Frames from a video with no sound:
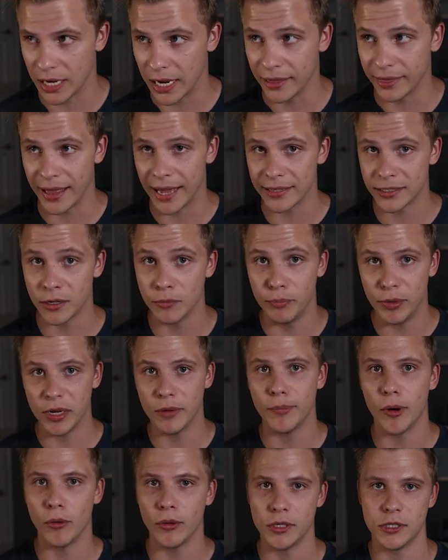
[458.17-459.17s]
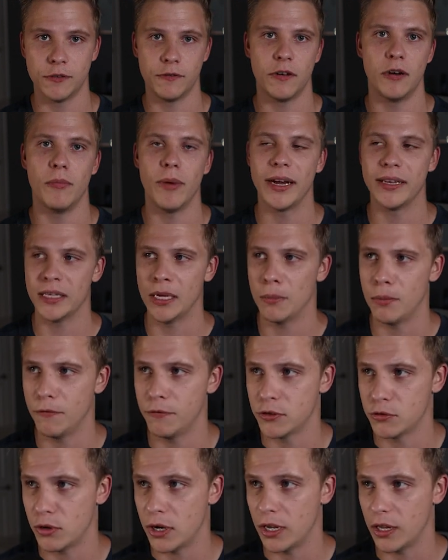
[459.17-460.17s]
And that's a big bonus for my type
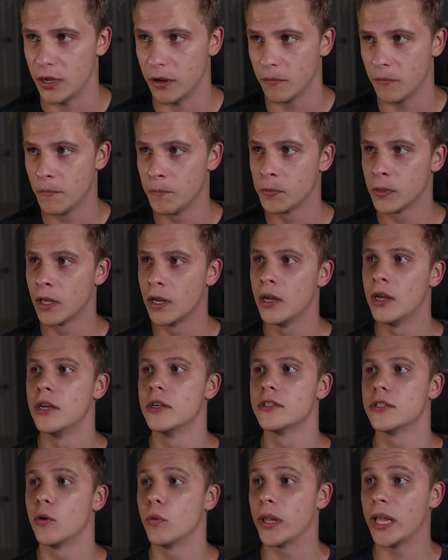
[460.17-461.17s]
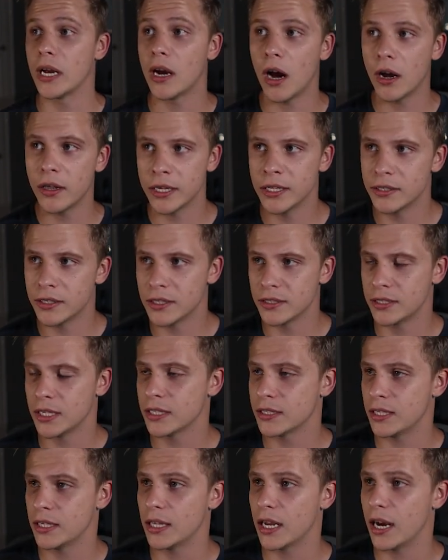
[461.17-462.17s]
of trading. So when I got into
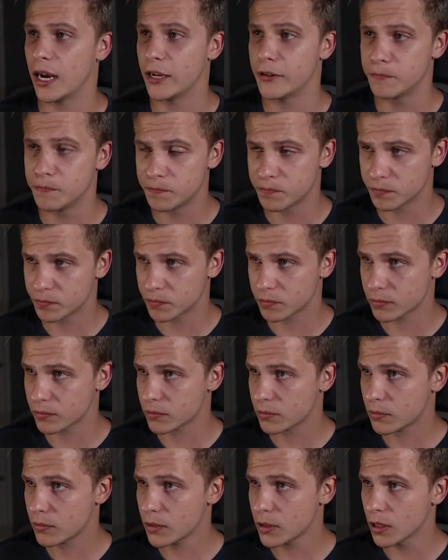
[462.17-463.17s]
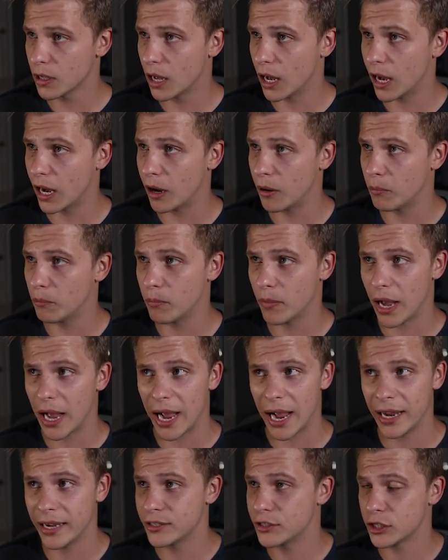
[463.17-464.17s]
69,
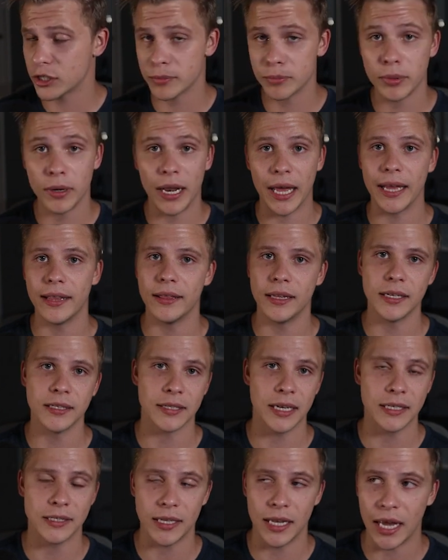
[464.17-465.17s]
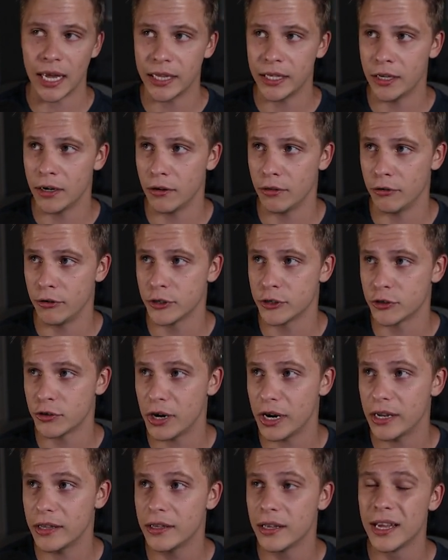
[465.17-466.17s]
I just planned this as any other
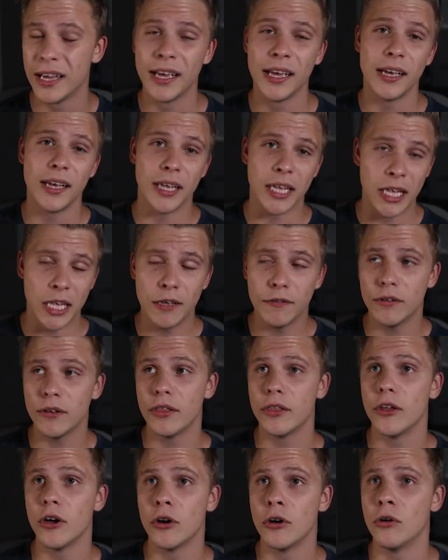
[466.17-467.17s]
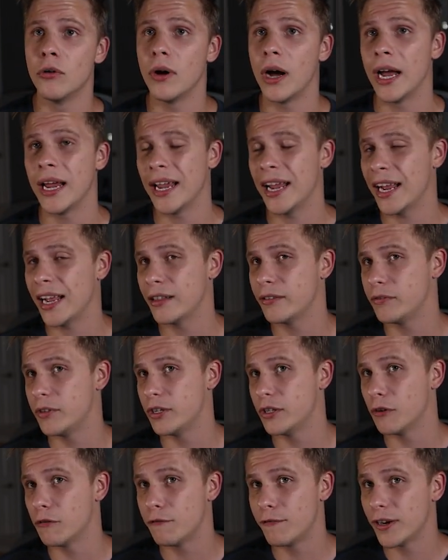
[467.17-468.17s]
trade, even though I had,
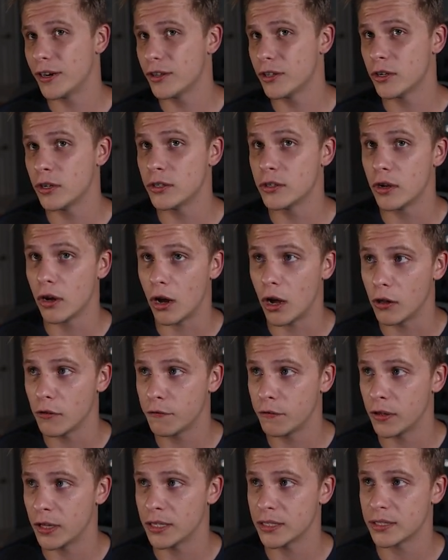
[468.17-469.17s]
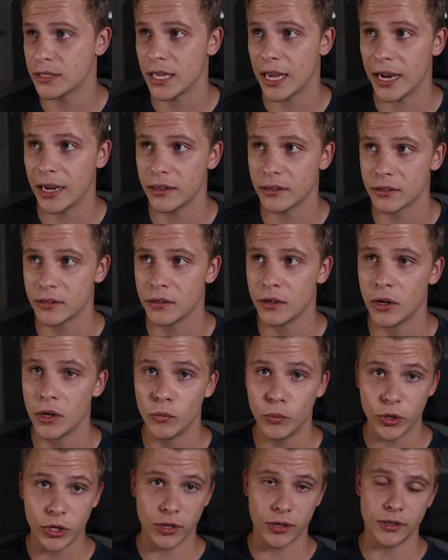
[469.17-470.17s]
fairly good confidence that
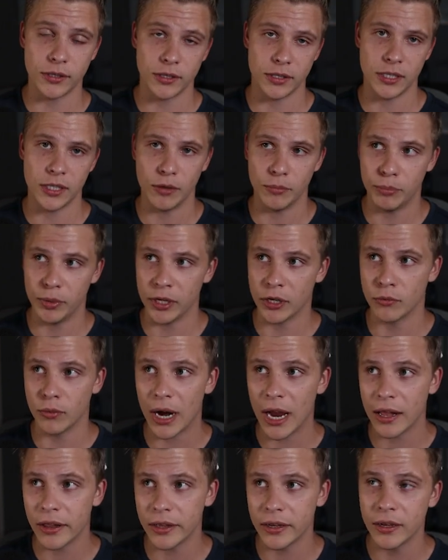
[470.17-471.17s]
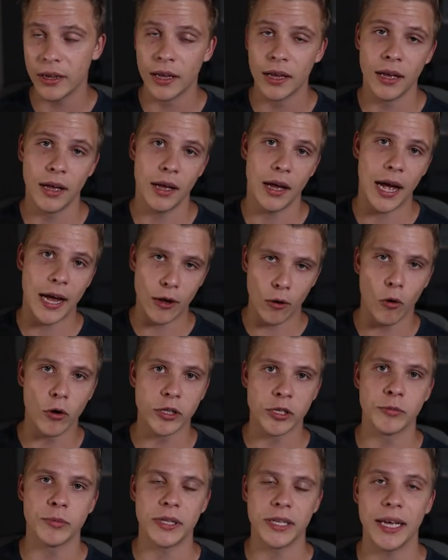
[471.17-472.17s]
we could see a big rally. I
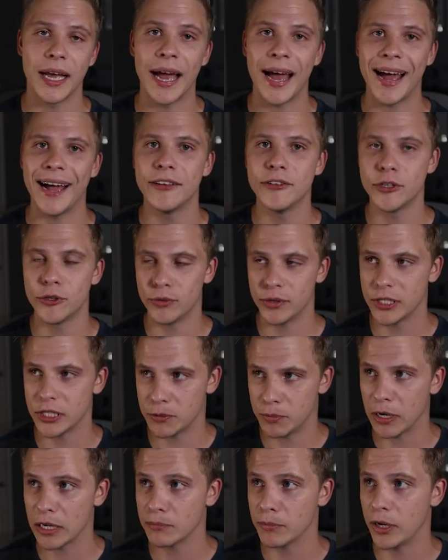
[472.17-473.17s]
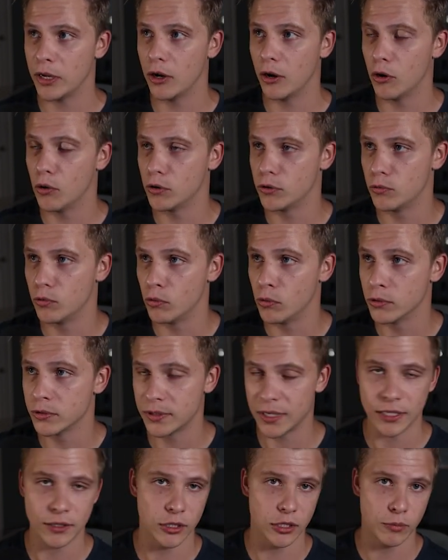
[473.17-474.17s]
ultimately had to respect my own
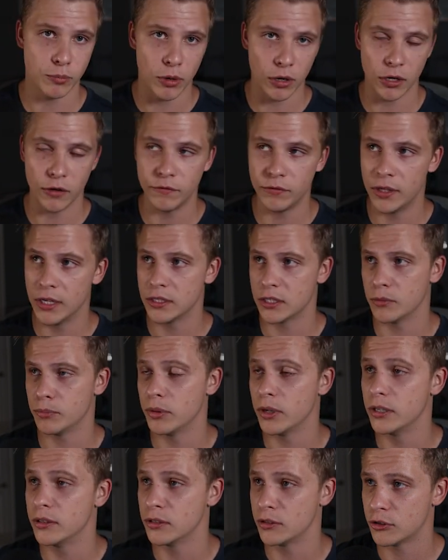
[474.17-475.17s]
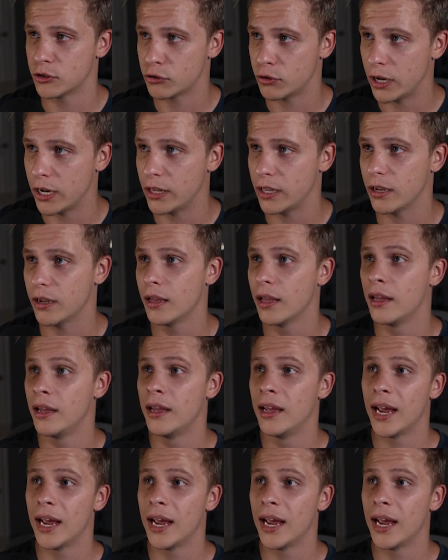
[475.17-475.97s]
rules. That's just part of disciplined trading.